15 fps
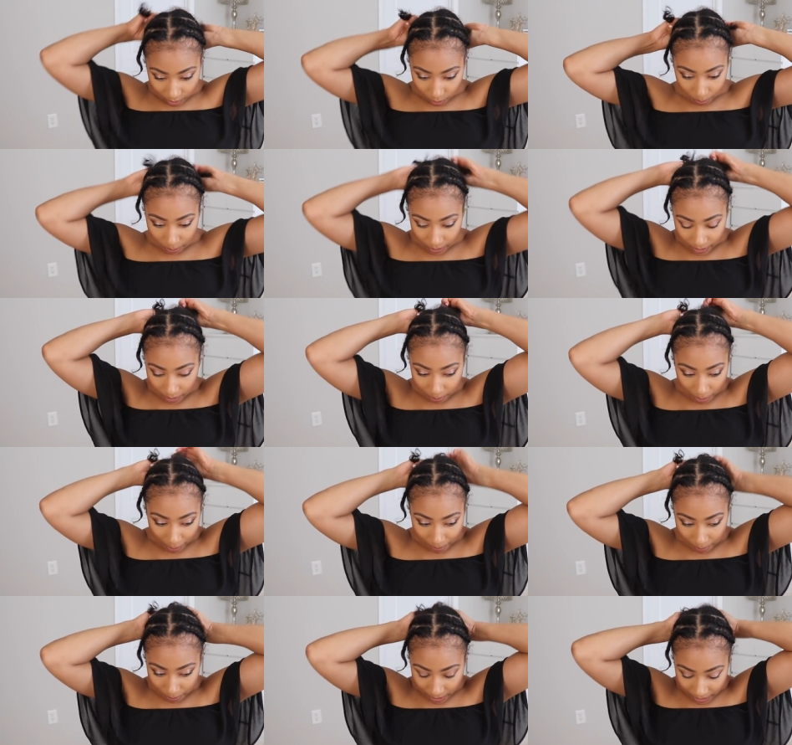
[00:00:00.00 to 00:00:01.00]
will put a
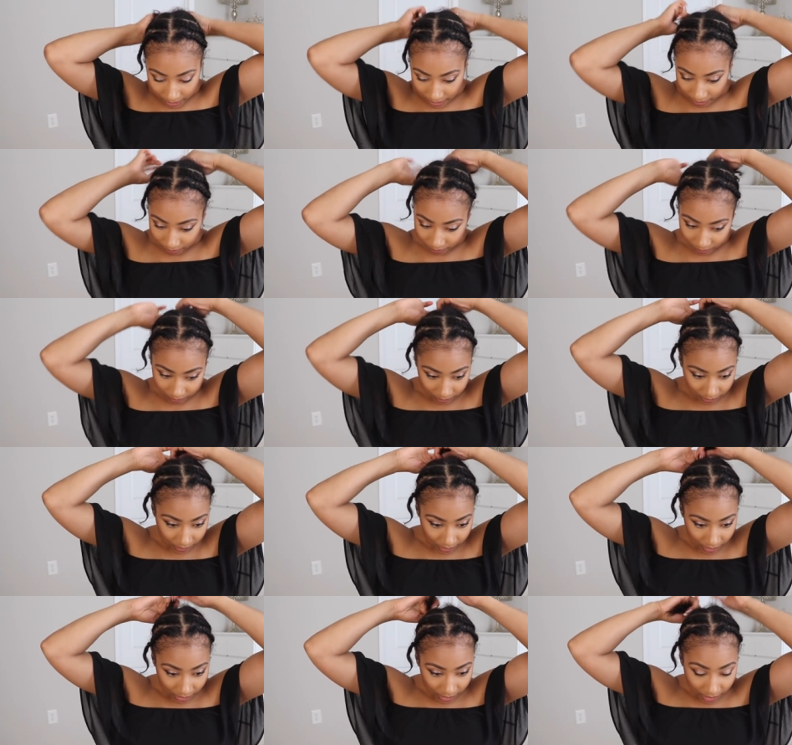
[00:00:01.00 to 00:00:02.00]
bobby pin in,
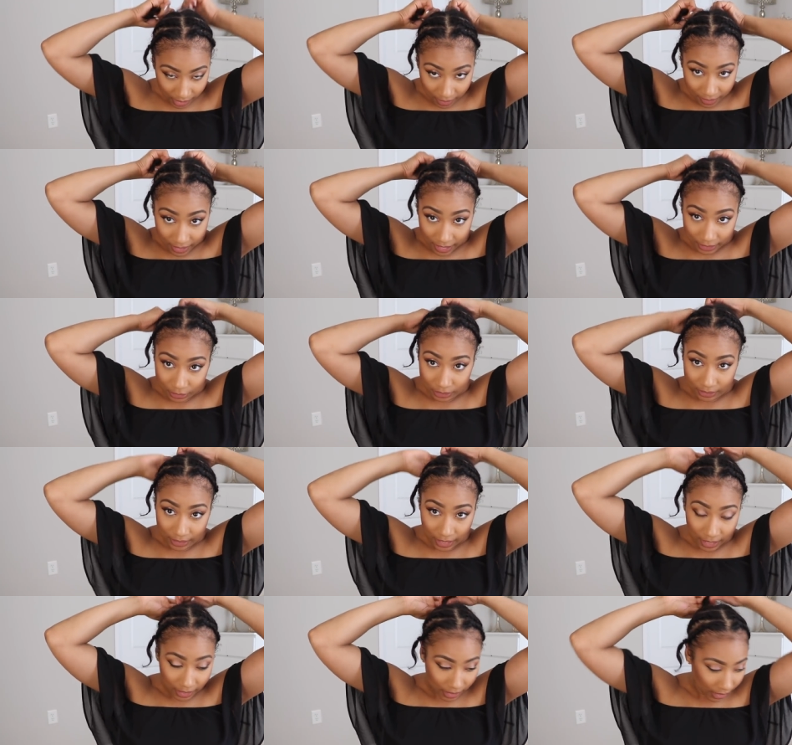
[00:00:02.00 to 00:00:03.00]
and then I just
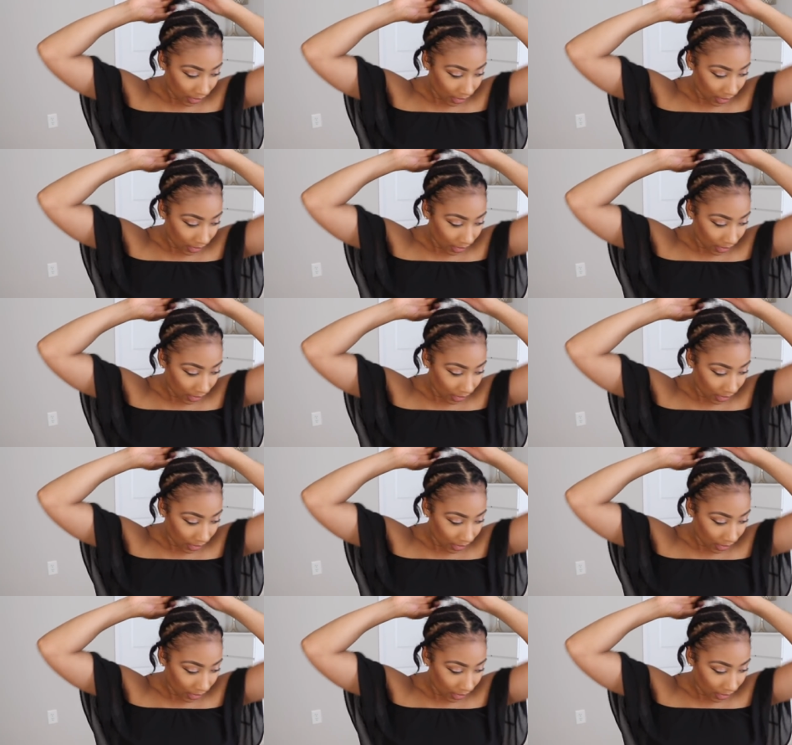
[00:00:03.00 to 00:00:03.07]
take